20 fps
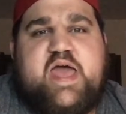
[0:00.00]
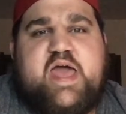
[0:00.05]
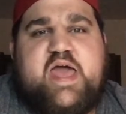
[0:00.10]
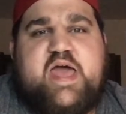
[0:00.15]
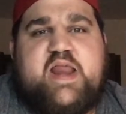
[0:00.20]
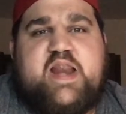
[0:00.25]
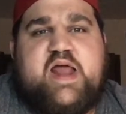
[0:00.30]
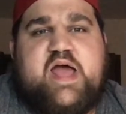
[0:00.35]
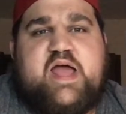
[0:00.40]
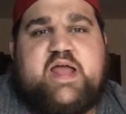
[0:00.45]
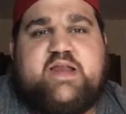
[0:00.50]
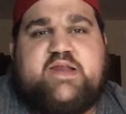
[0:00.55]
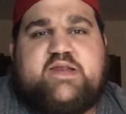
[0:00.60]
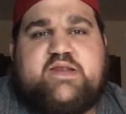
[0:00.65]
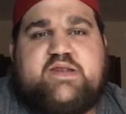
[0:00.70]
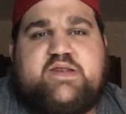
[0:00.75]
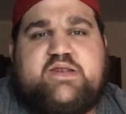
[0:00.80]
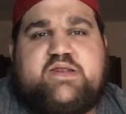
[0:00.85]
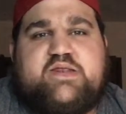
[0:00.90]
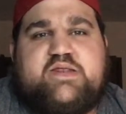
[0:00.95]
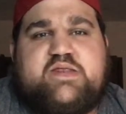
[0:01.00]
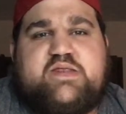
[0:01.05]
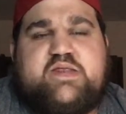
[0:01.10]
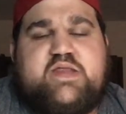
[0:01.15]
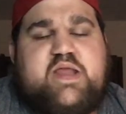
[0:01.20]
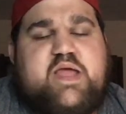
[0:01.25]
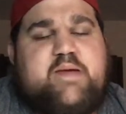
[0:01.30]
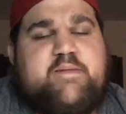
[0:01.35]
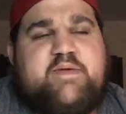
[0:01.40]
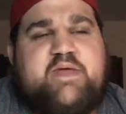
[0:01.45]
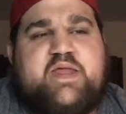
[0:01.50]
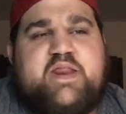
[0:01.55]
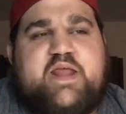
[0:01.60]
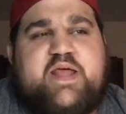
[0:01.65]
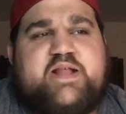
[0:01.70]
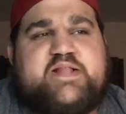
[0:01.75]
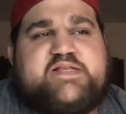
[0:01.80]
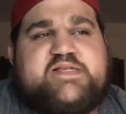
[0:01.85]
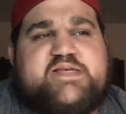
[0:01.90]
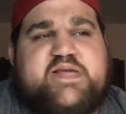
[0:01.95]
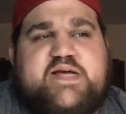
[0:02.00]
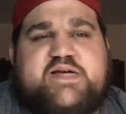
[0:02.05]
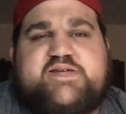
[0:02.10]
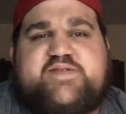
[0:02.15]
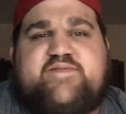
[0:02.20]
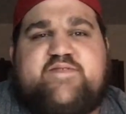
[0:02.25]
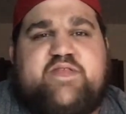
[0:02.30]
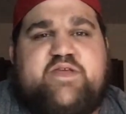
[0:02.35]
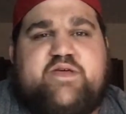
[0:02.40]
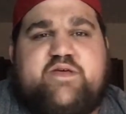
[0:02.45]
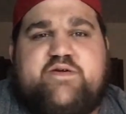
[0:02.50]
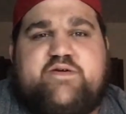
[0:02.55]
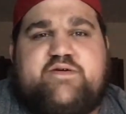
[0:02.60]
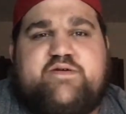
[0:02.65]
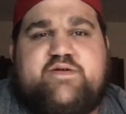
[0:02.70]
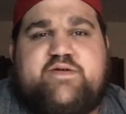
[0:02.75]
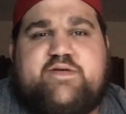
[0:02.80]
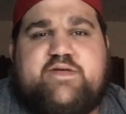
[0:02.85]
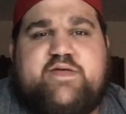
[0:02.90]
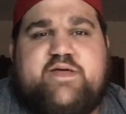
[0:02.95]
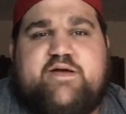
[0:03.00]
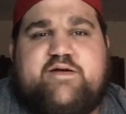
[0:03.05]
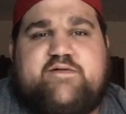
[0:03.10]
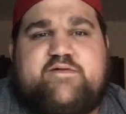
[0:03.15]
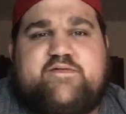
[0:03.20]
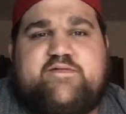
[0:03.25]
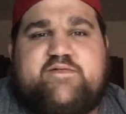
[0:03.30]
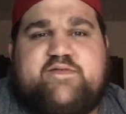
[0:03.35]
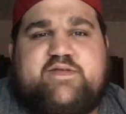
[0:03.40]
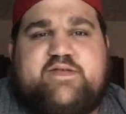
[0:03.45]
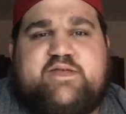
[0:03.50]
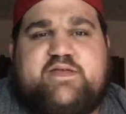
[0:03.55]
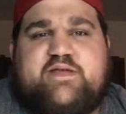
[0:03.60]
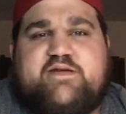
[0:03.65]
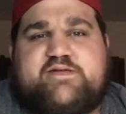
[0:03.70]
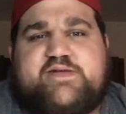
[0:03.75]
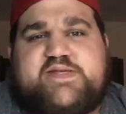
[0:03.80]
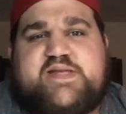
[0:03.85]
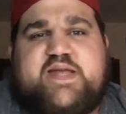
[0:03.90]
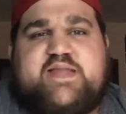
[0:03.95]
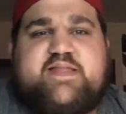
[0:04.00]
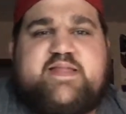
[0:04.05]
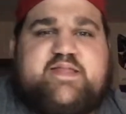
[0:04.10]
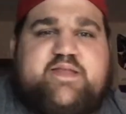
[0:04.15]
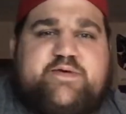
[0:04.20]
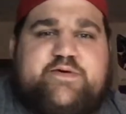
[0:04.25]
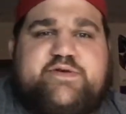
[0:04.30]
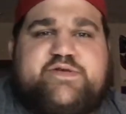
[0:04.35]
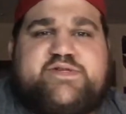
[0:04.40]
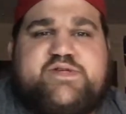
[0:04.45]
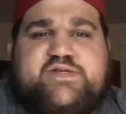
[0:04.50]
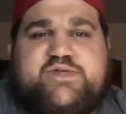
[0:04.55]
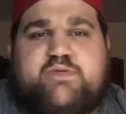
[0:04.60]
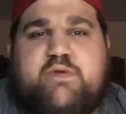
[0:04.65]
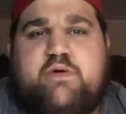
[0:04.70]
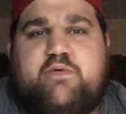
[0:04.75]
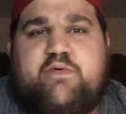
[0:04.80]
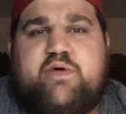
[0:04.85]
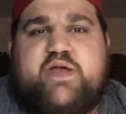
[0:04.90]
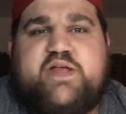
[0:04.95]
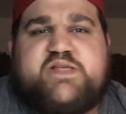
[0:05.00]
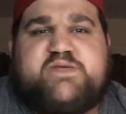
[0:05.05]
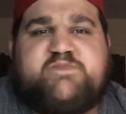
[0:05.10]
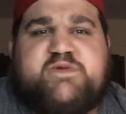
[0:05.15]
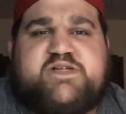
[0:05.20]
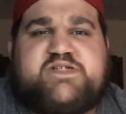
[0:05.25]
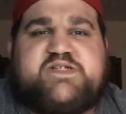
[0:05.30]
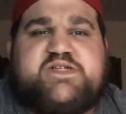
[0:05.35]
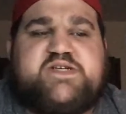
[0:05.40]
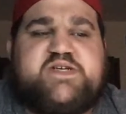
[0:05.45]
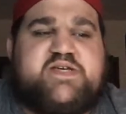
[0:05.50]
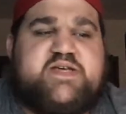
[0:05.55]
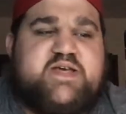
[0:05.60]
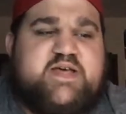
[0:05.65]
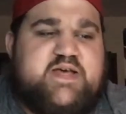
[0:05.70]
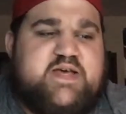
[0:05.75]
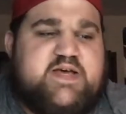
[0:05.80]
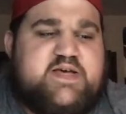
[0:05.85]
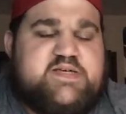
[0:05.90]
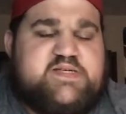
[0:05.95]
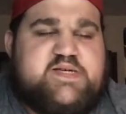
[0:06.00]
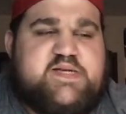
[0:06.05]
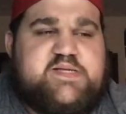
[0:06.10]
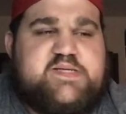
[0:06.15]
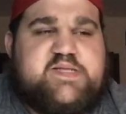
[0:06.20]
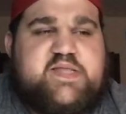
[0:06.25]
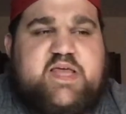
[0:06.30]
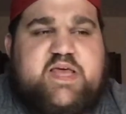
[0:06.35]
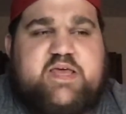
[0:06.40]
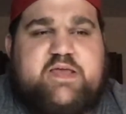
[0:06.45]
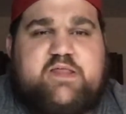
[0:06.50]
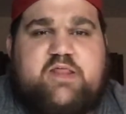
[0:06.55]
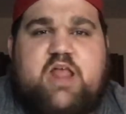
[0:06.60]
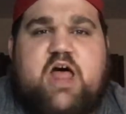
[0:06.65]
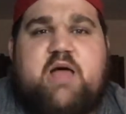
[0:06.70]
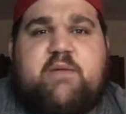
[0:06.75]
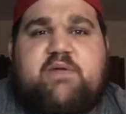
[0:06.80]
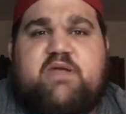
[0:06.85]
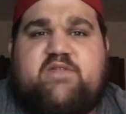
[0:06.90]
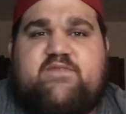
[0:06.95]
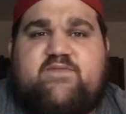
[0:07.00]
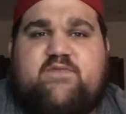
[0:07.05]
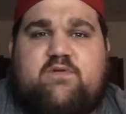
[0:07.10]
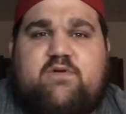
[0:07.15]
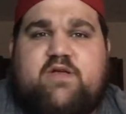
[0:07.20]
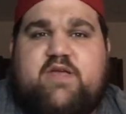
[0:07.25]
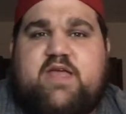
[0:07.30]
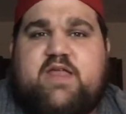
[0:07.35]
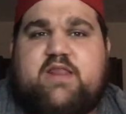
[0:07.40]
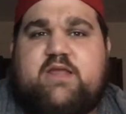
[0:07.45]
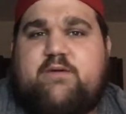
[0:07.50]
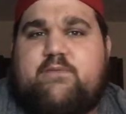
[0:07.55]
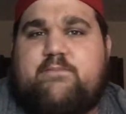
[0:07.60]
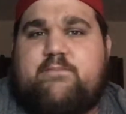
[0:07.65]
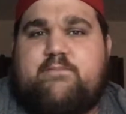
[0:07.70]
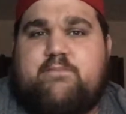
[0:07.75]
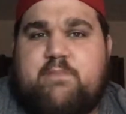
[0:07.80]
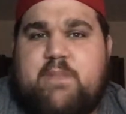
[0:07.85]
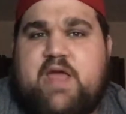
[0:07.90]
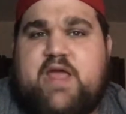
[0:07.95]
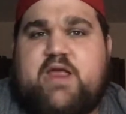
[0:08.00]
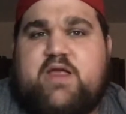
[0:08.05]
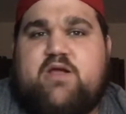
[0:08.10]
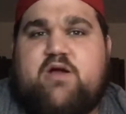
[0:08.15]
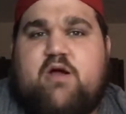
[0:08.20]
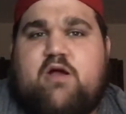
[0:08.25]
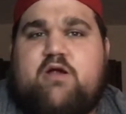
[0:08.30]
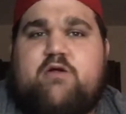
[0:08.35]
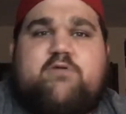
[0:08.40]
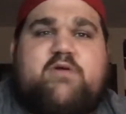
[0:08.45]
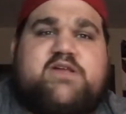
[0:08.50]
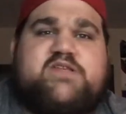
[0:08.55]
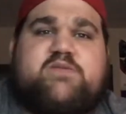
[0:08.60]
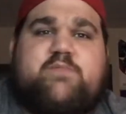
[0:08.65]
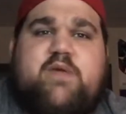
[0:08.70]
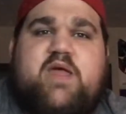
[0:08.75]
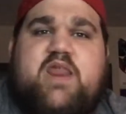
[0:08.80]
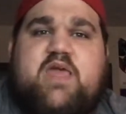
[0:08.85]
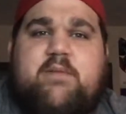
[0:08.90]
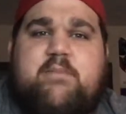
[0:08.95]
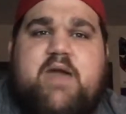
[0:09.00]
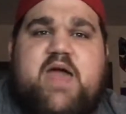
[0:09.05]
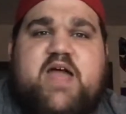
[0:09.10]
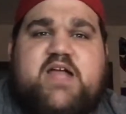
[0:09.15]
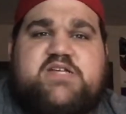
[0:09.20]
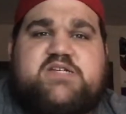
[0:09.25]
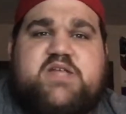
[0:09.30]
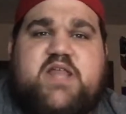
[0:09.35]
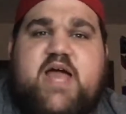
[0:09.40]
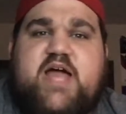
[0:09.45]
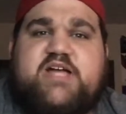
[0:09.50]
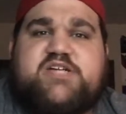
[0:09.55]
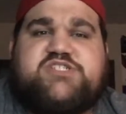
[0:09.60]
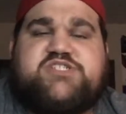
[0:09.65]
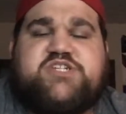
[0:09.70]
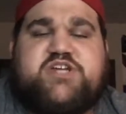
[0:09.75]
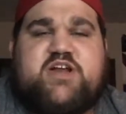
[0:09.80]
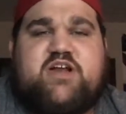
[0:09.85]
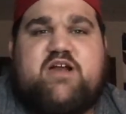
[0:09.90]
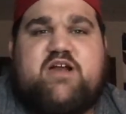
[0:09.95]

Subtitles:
And it sucks for the, saying that the Usos won't win, especially since they lobbied for getting a main card WrestleMania match last